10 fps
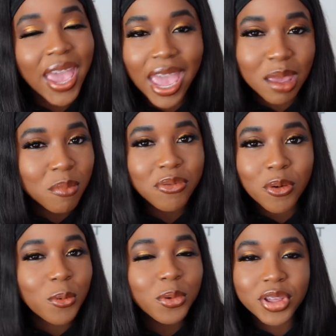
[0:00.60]
came for
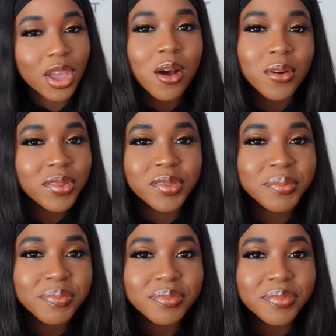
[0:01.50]
all the girls.
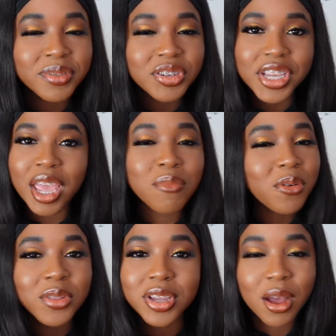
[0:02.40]
She came for
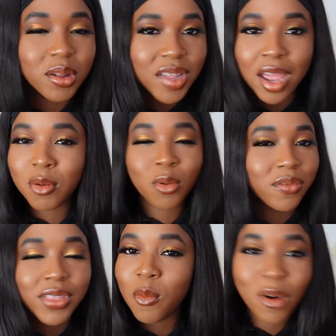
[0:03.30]
all the girls and all of their